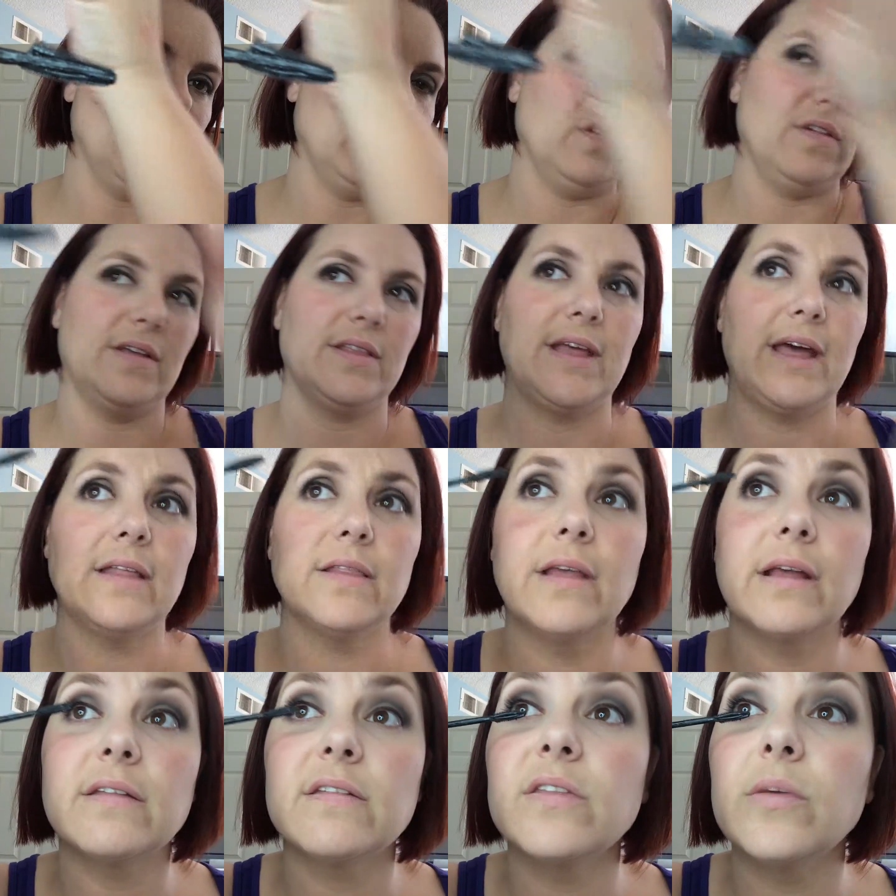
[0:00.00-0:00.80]
goes like
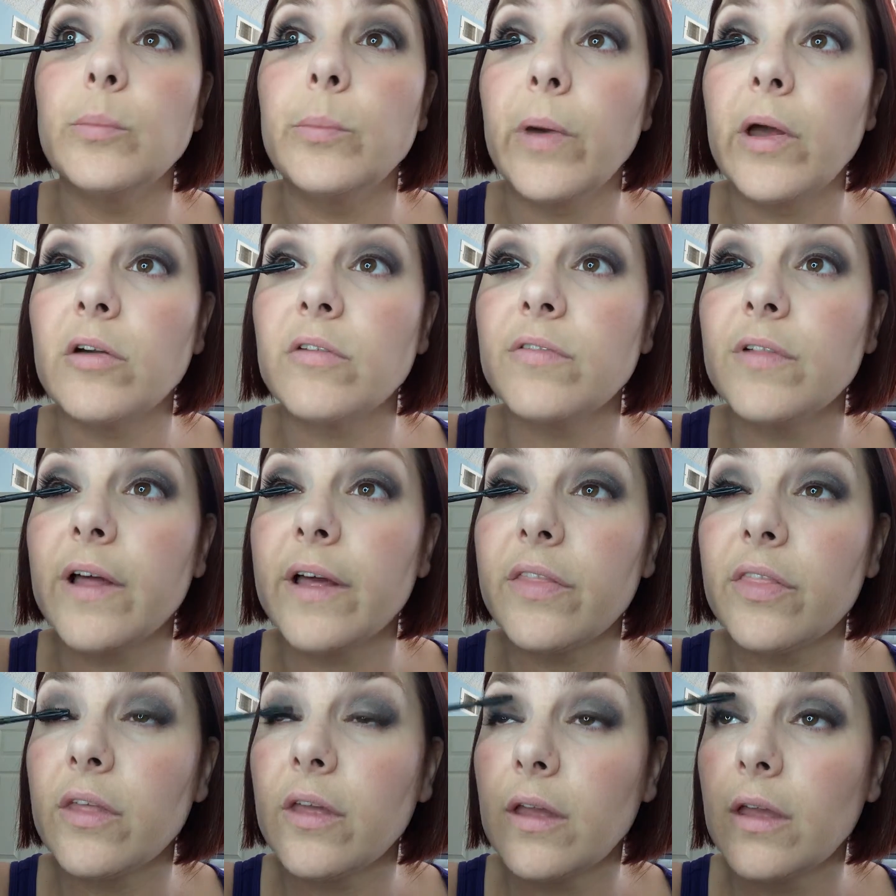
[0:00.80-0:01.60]
that. That's the
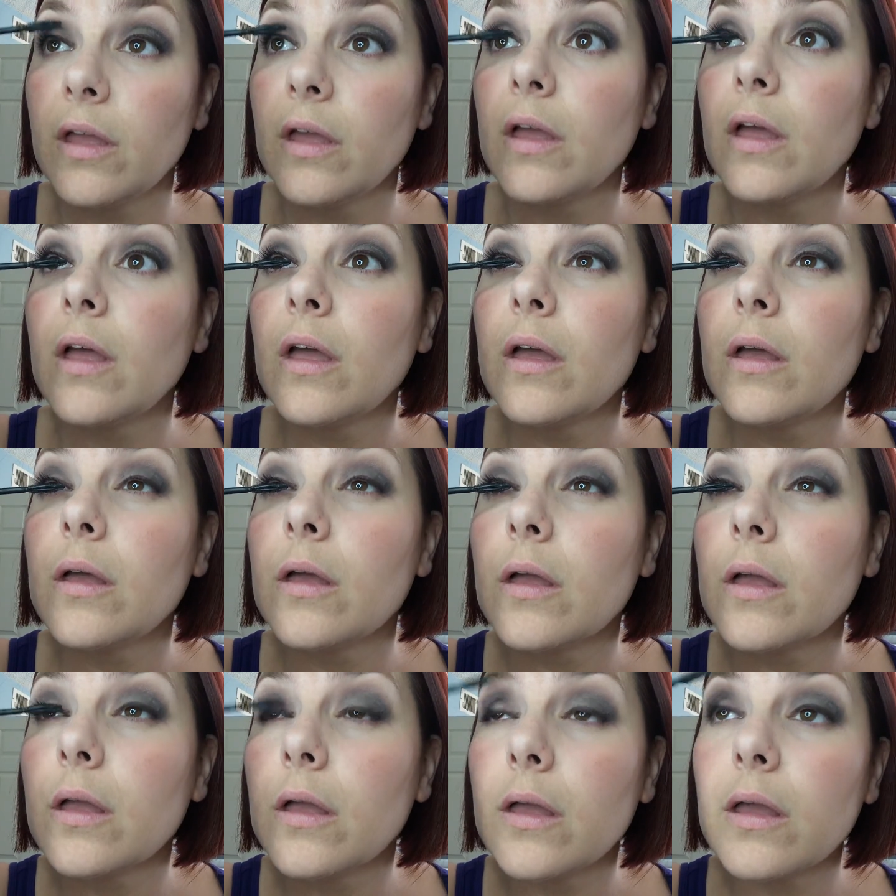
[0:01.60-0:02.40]
butterfly thing.
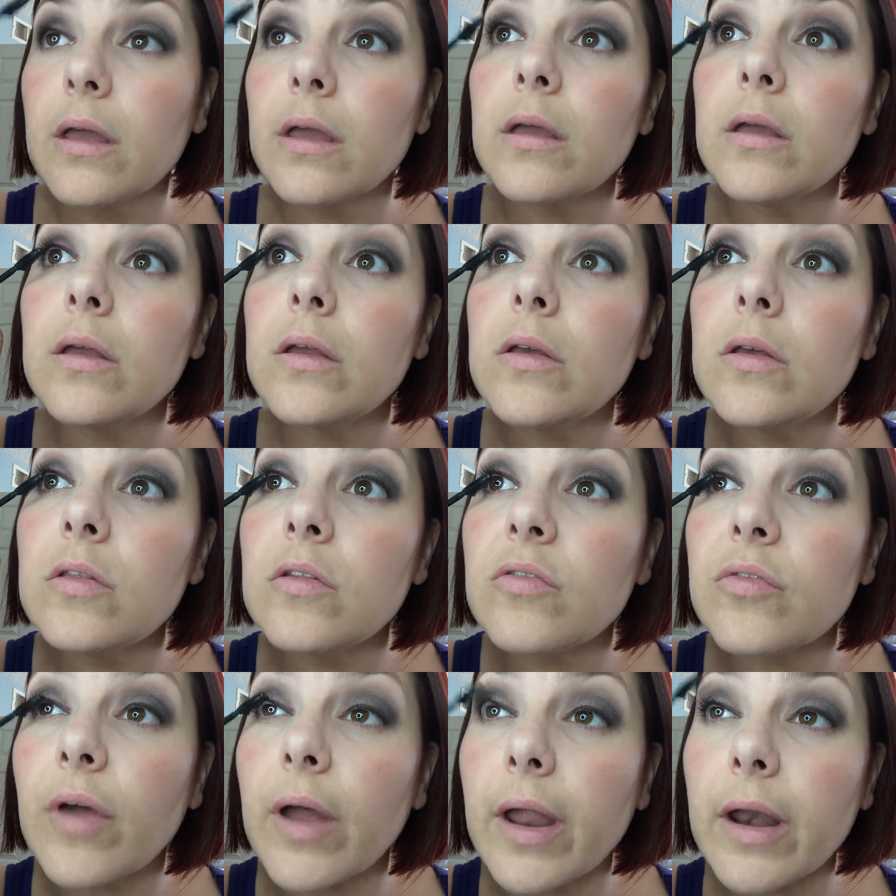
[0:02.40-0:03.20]

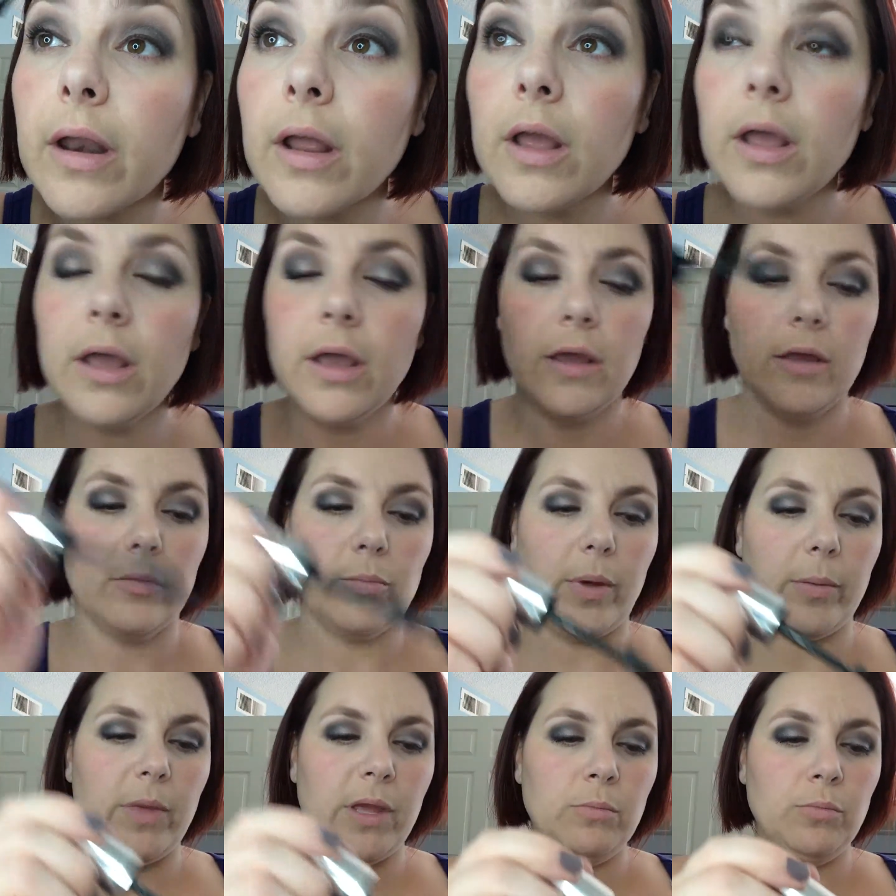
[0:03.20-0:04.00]
It's fine.
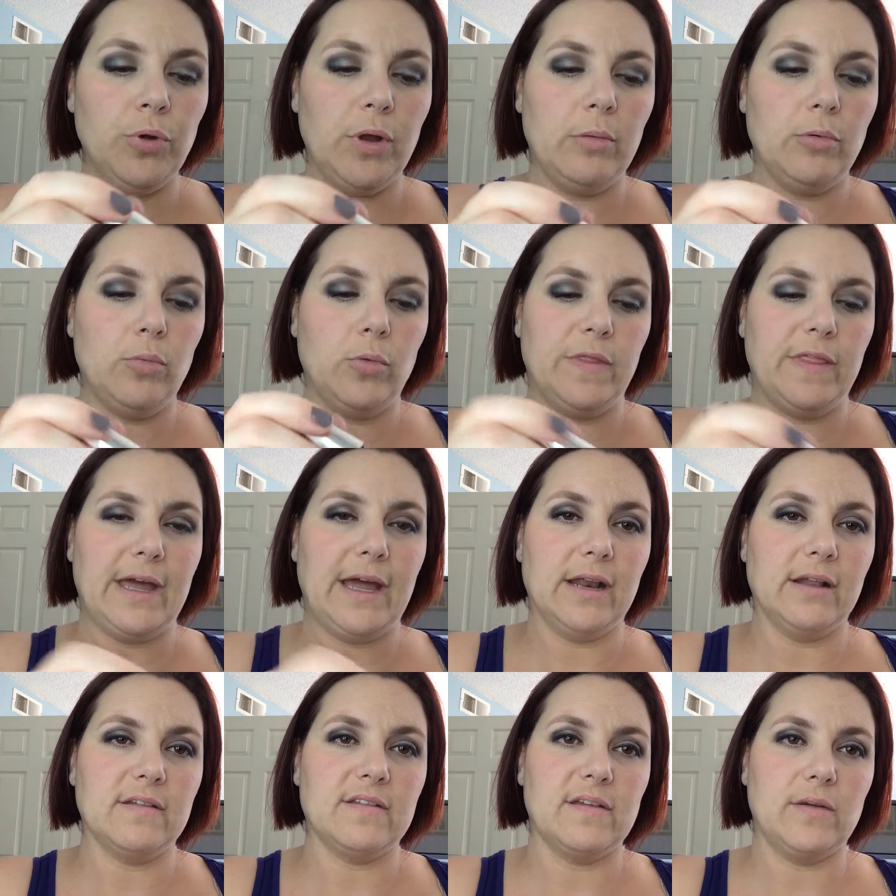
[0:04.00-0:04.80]
My main problem with
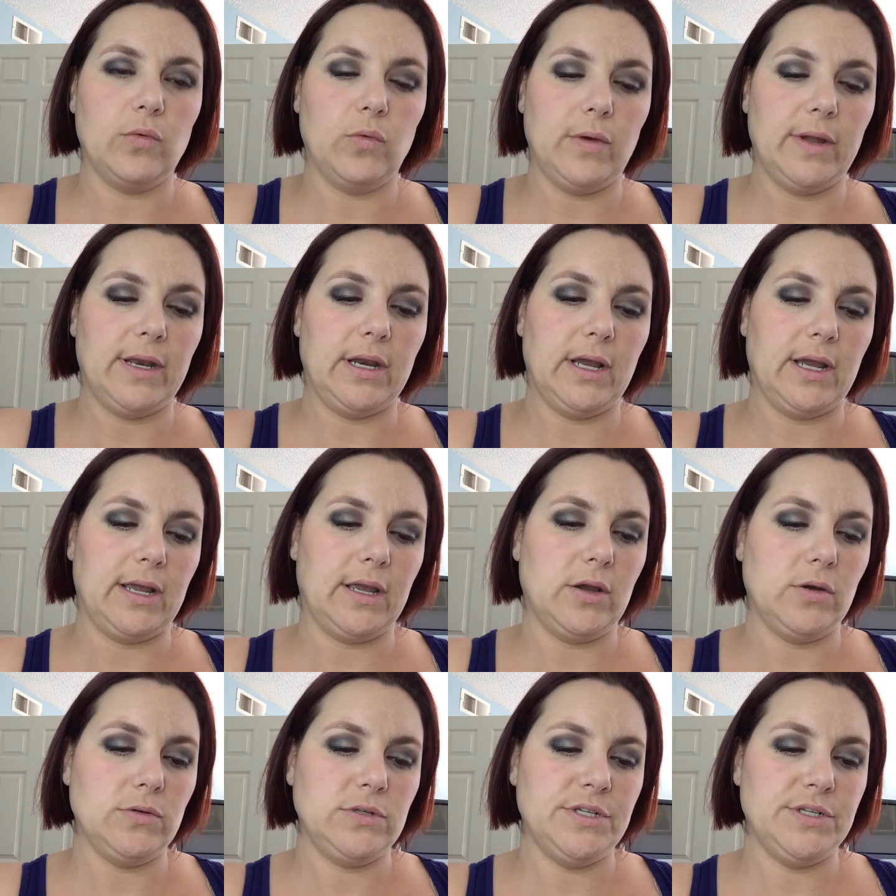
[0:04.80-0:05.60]
that is that when I
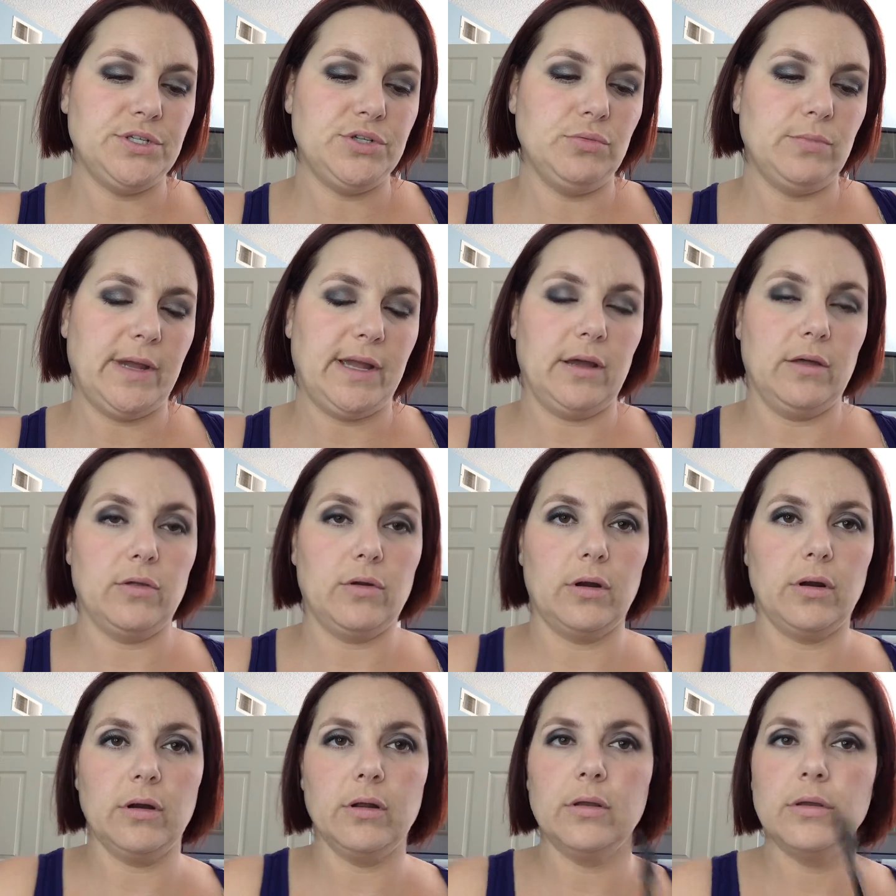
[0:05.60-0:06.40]
go to do my
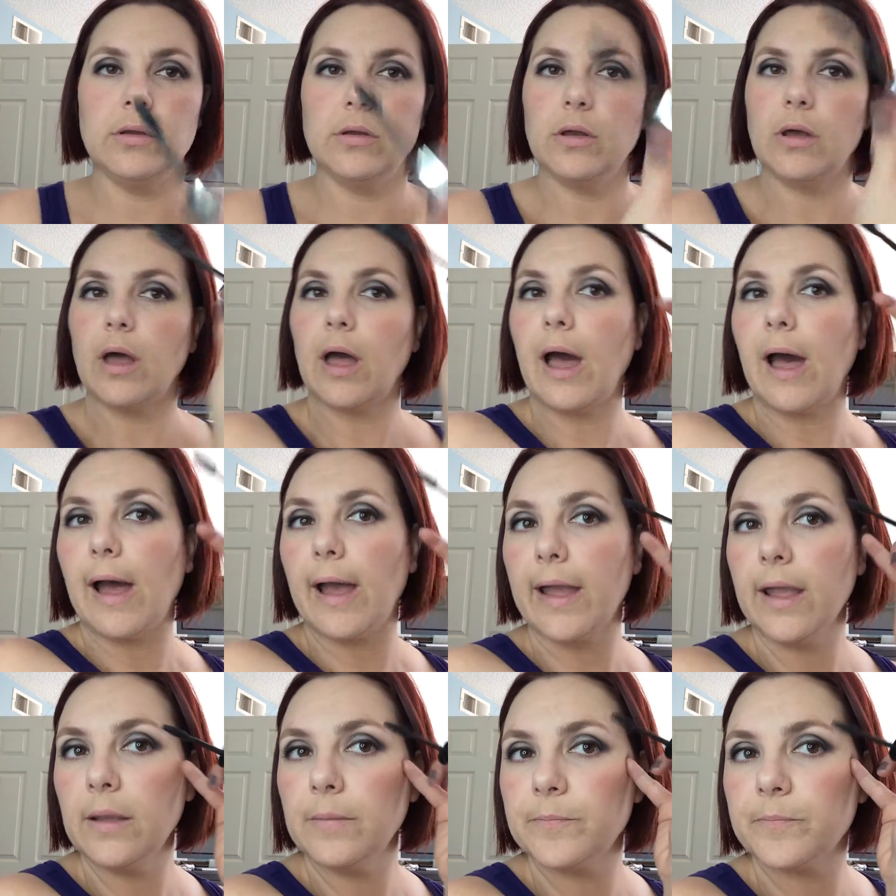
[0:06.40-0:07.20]
other
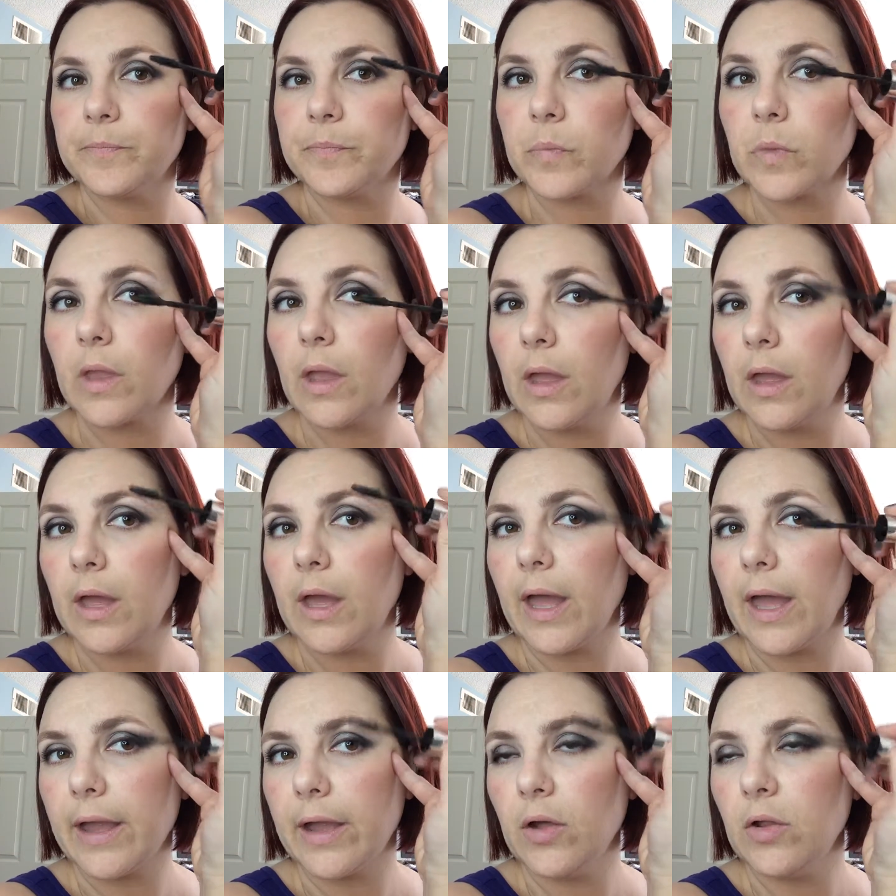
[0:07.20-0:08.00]
eye,
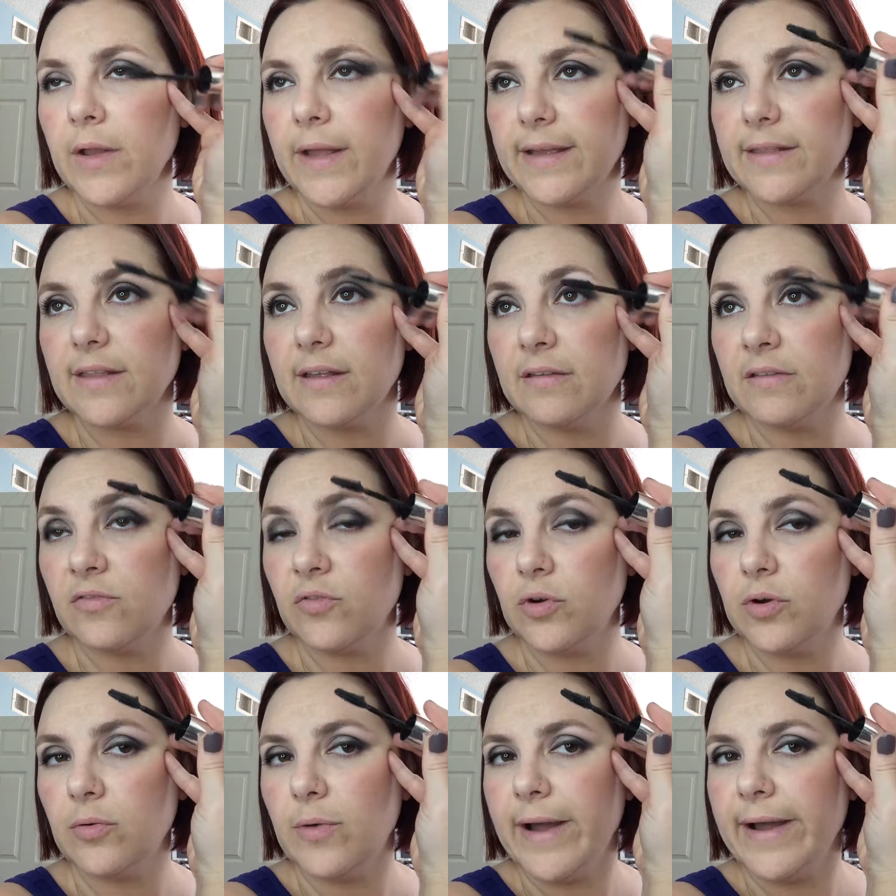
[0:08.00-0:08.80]
I go like this
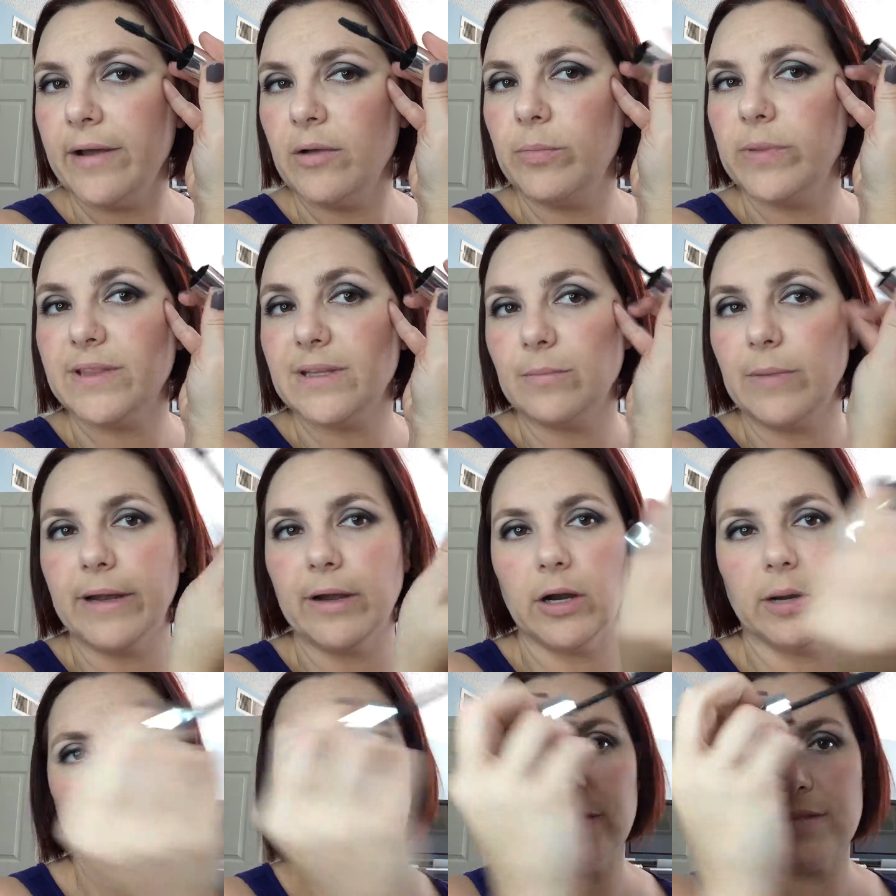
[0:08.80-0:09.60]
for a while, but then my
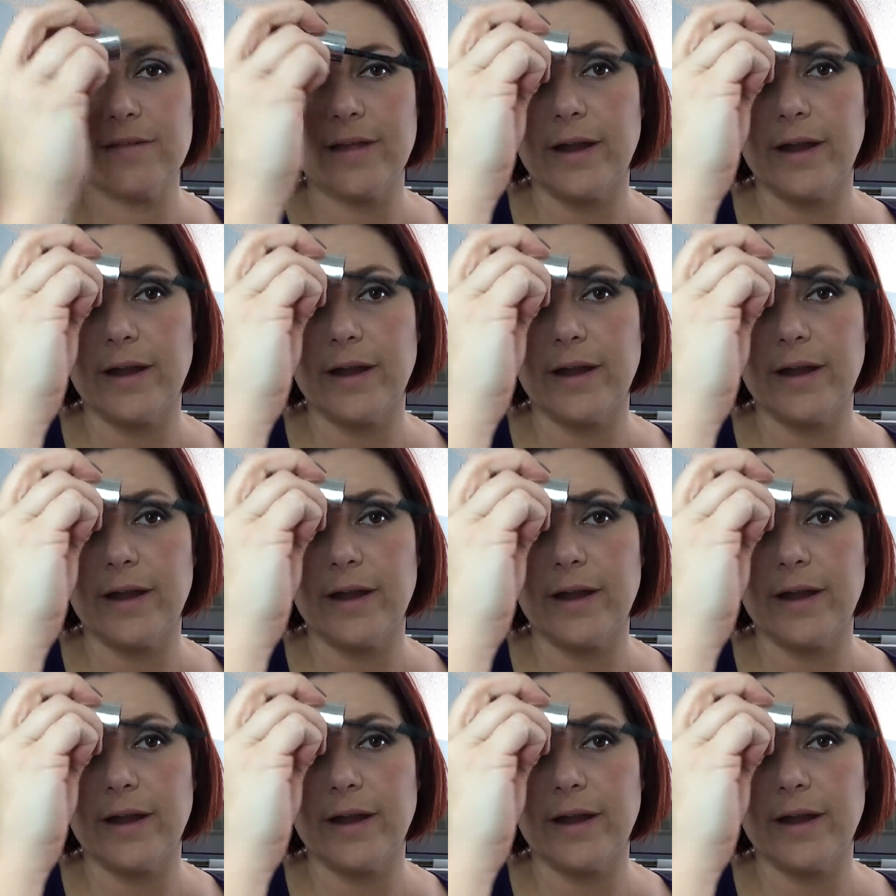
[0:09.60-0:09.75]
arm gets